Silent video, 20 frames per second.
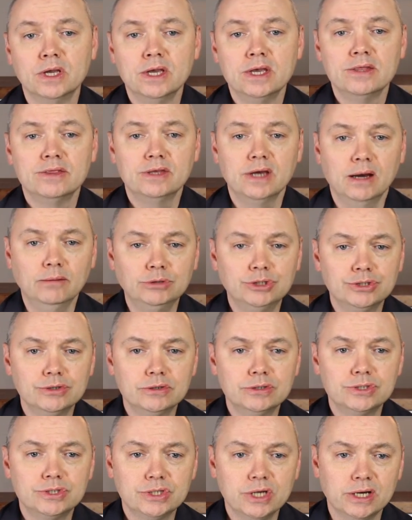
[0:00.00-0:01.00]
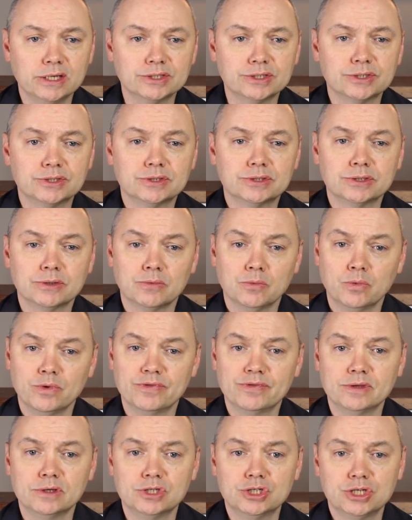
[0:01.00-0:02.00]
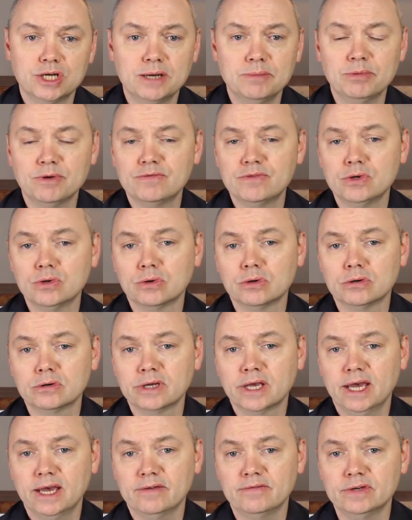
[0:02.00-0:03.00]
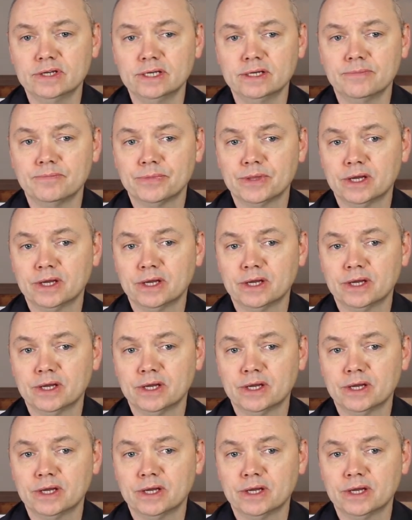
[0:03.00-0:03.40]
The embouchure adjusts with the shape of the oral cavity